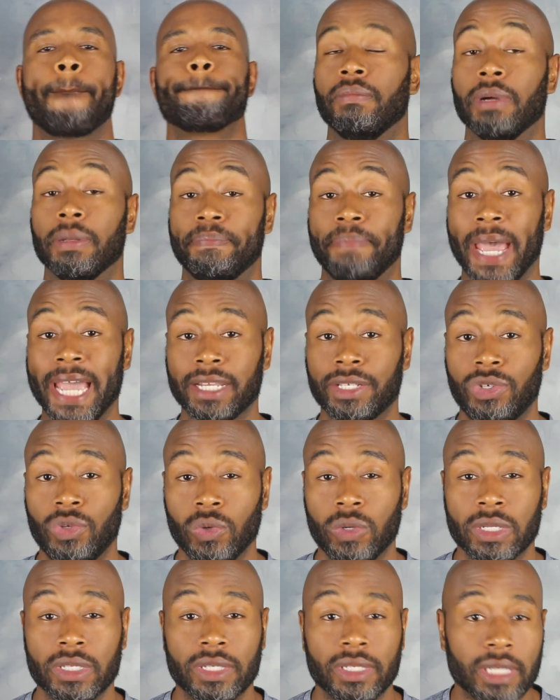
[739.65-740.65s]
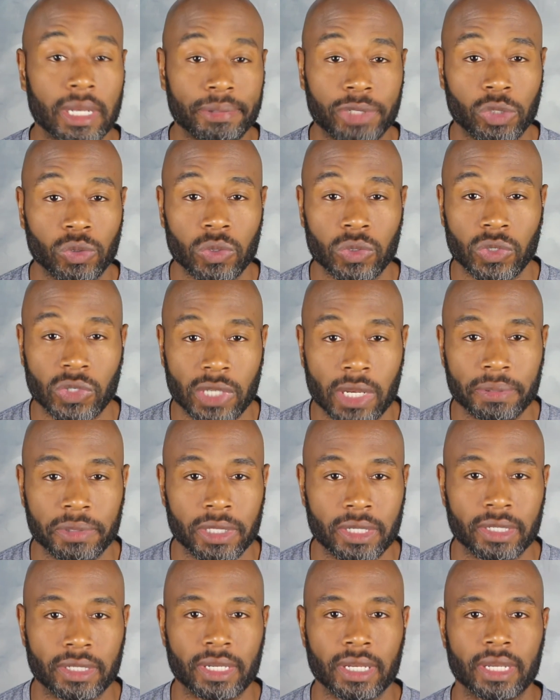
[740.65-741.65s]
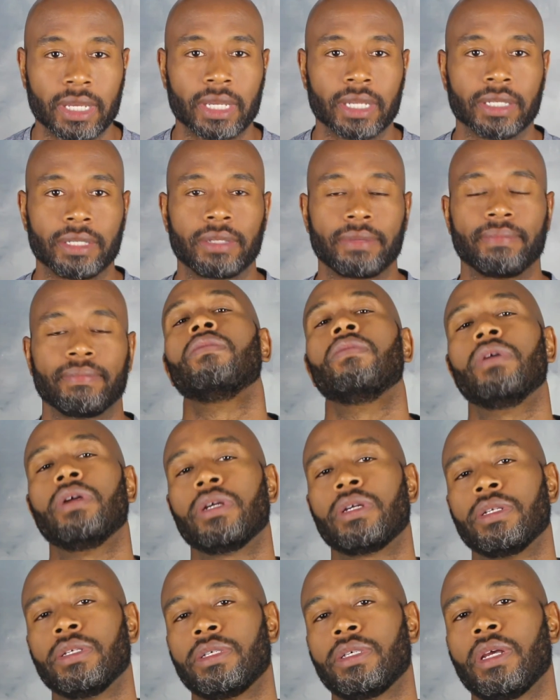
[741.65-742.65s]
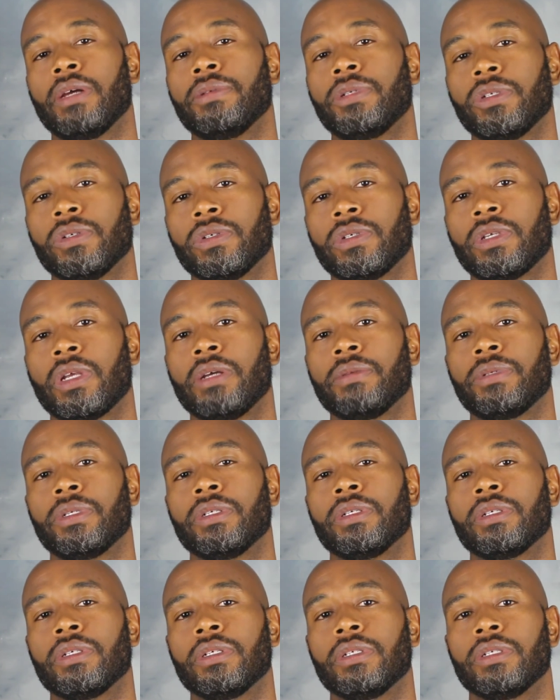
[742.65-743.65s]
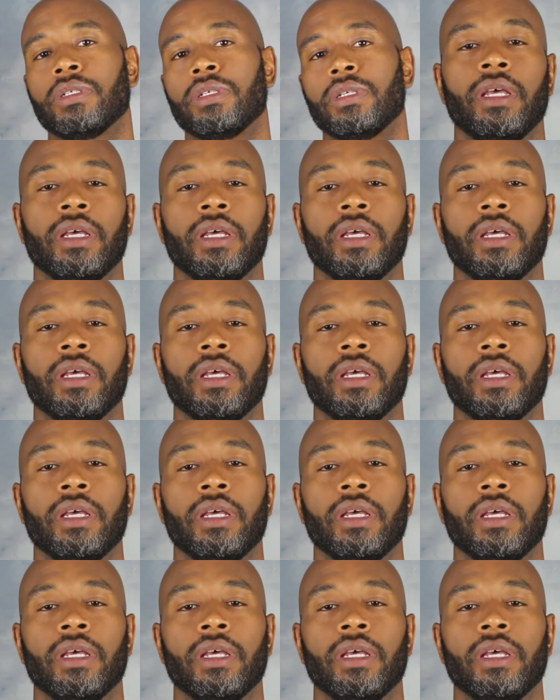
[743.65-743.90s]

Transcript: But back to conceptual substances. What are conceptual substances?